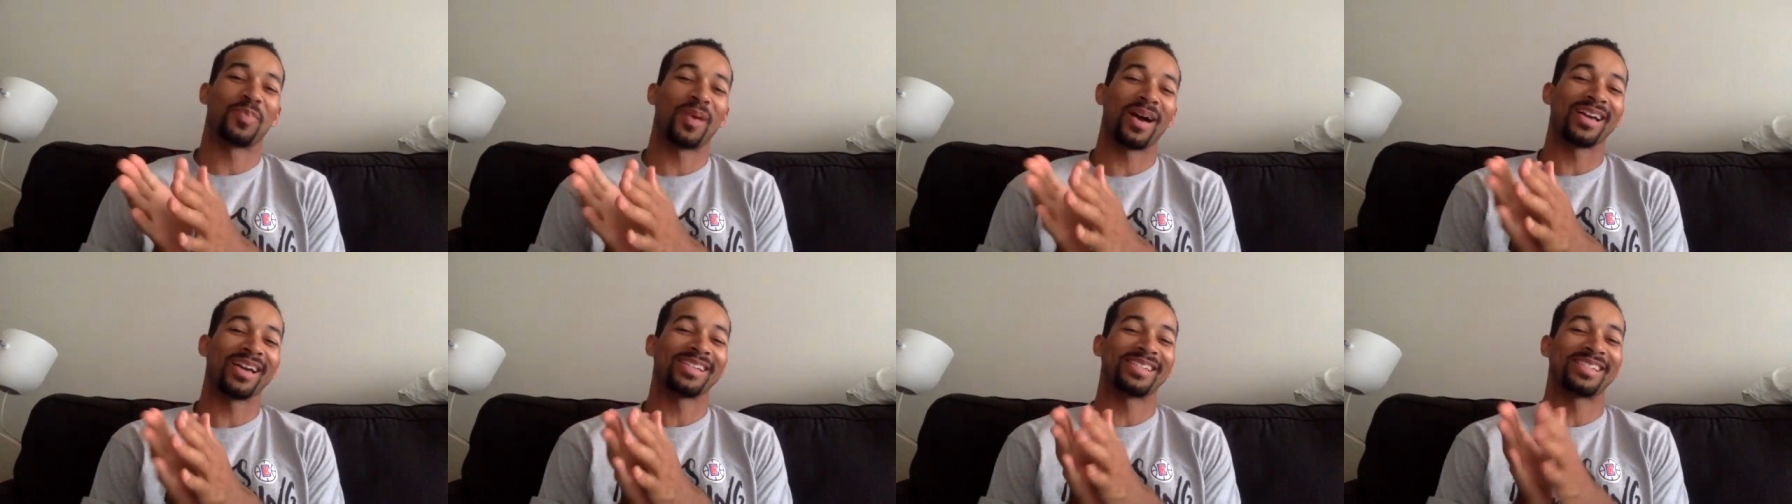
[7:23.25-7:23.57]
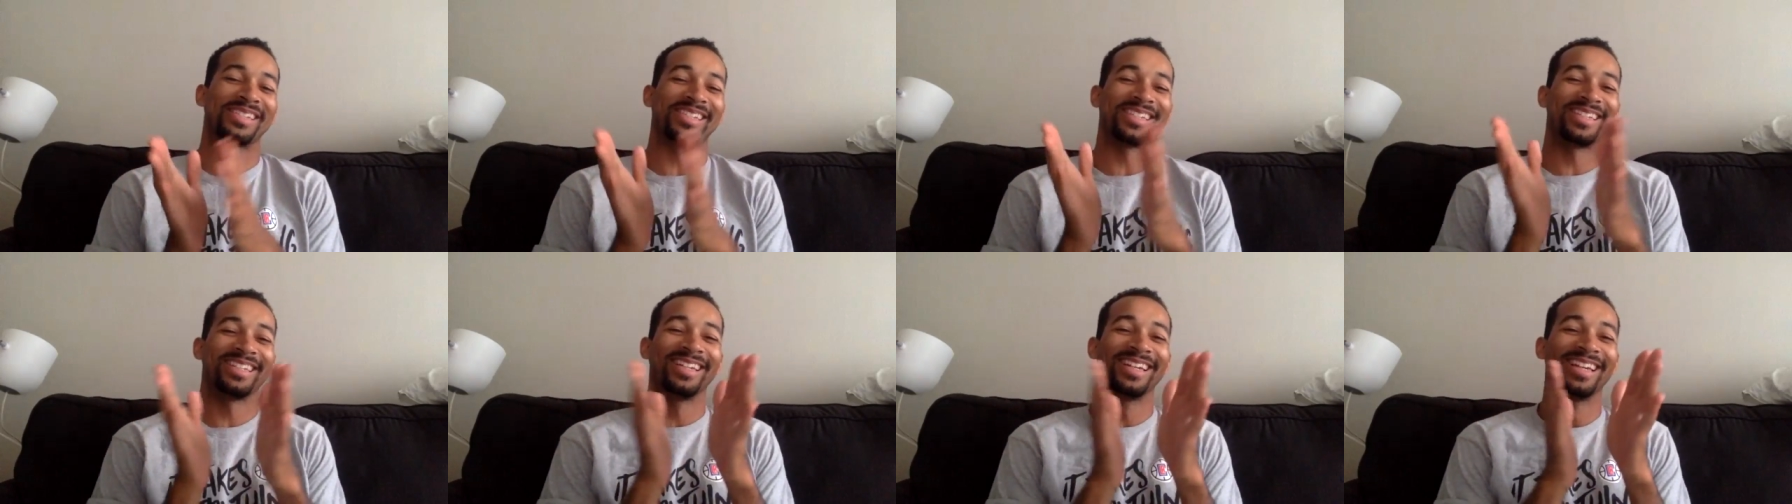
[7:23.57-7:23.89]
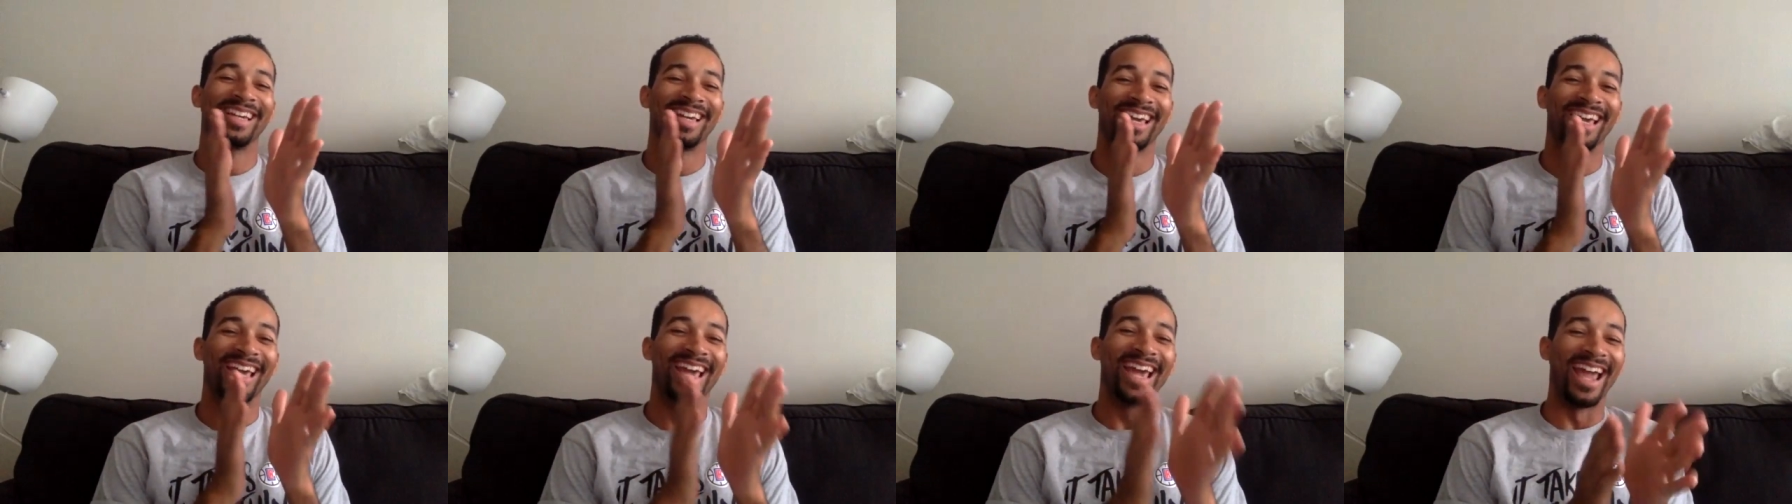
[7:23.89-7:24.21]
spicy
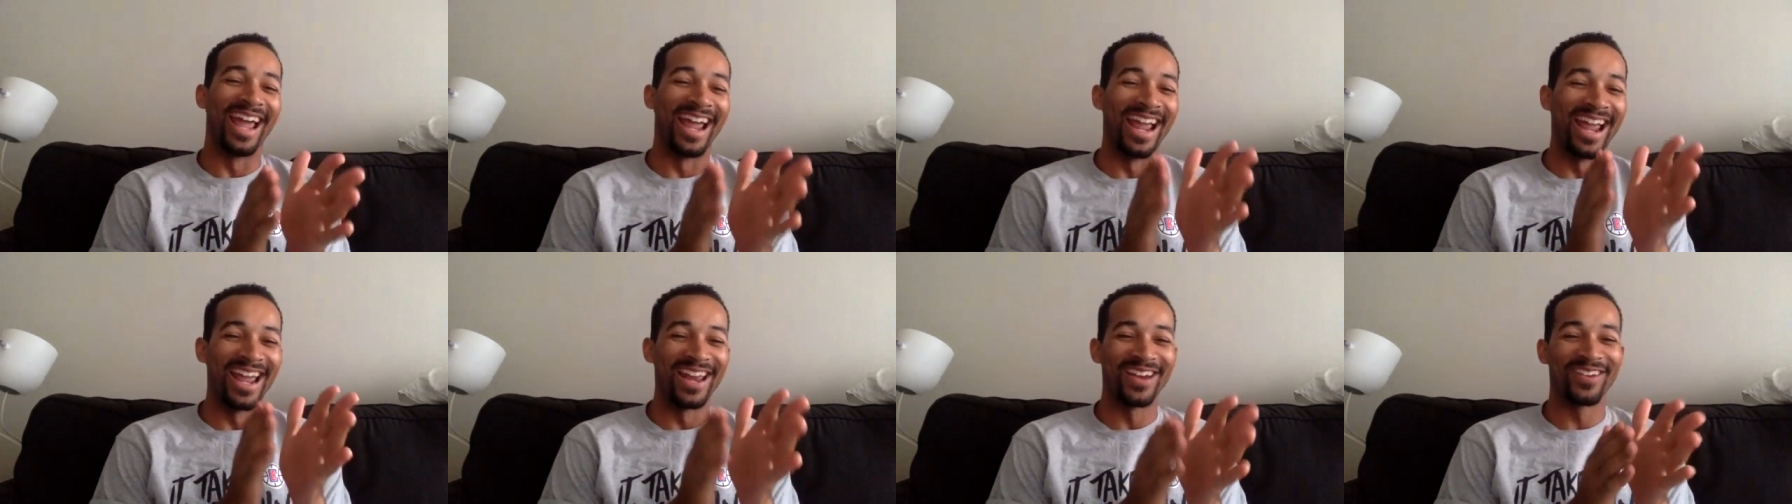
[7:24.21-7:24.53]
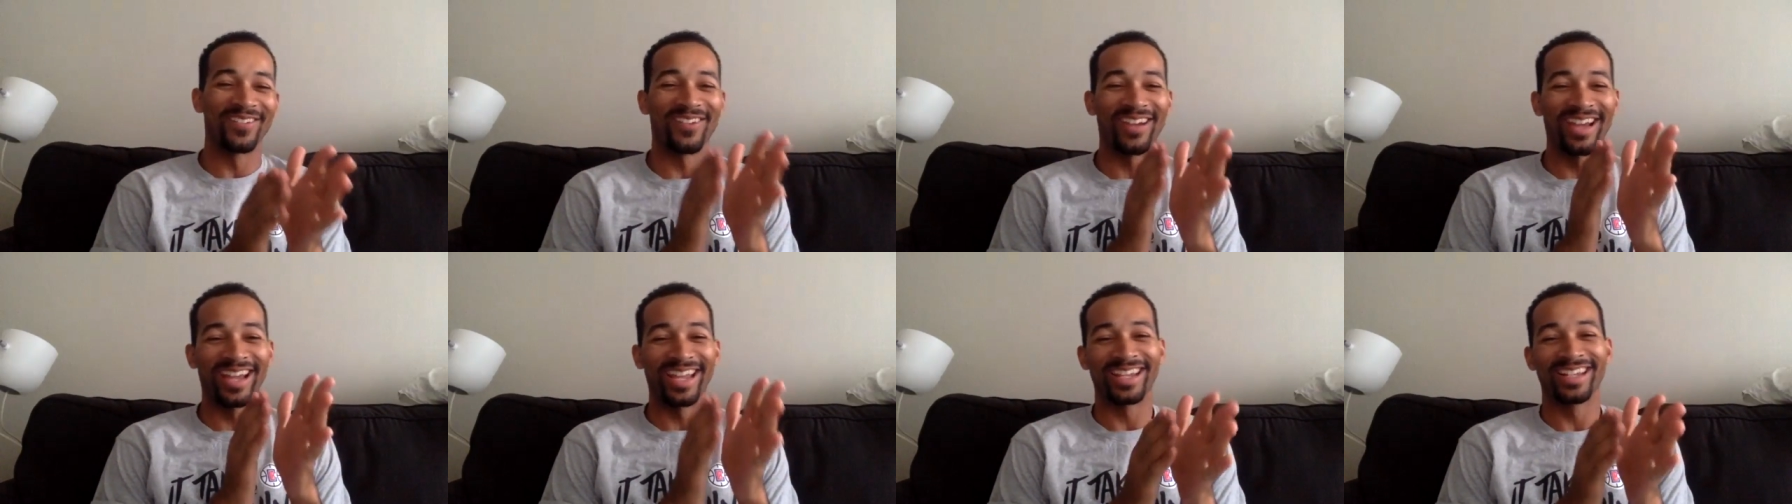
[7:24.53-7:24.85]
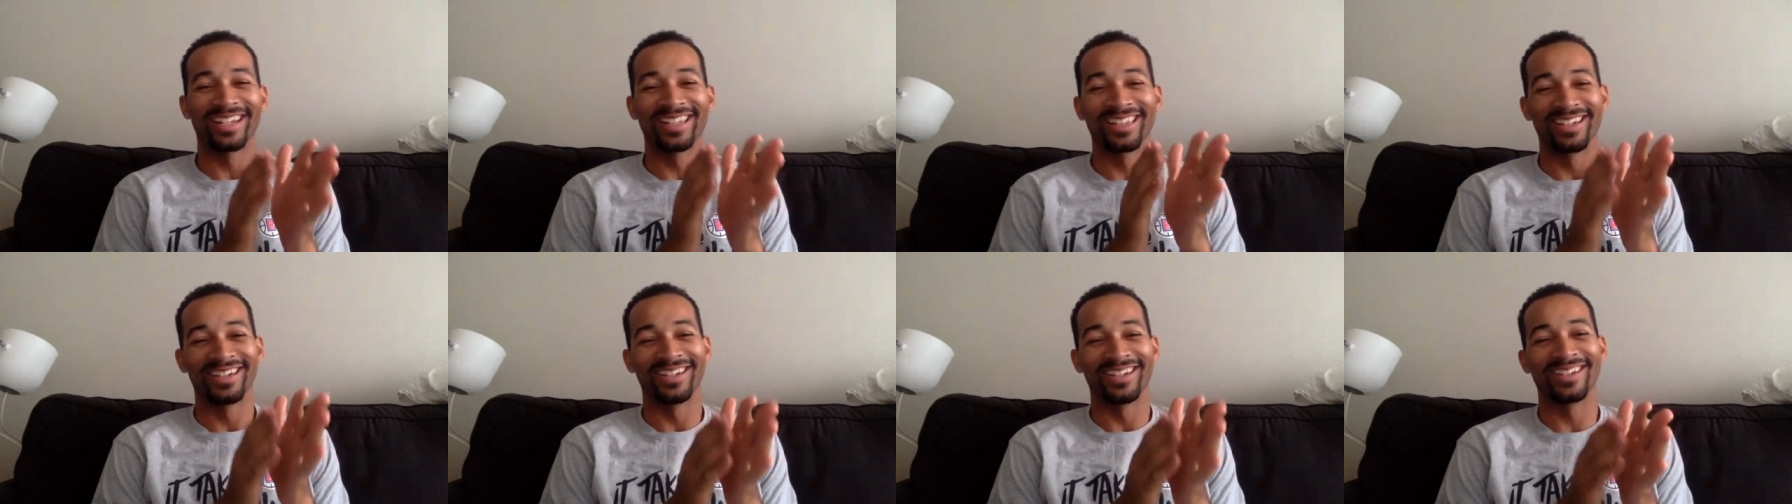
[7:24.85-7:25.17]
and
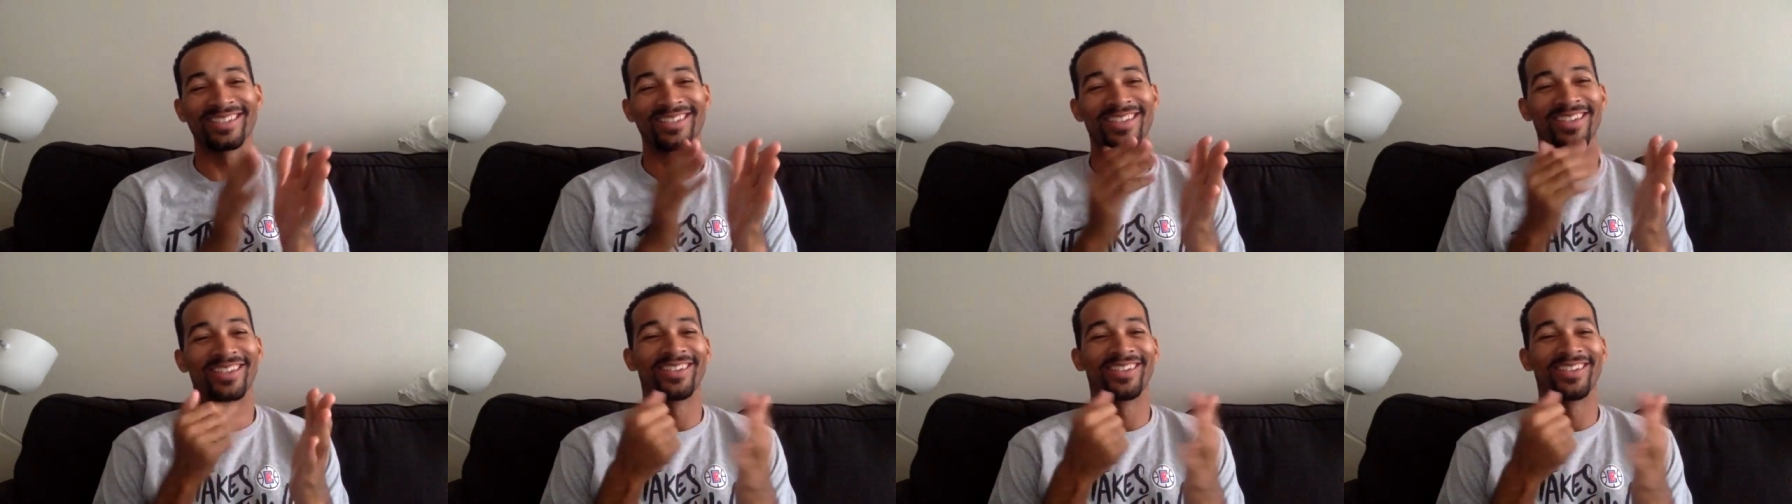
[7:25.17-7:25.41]
regular.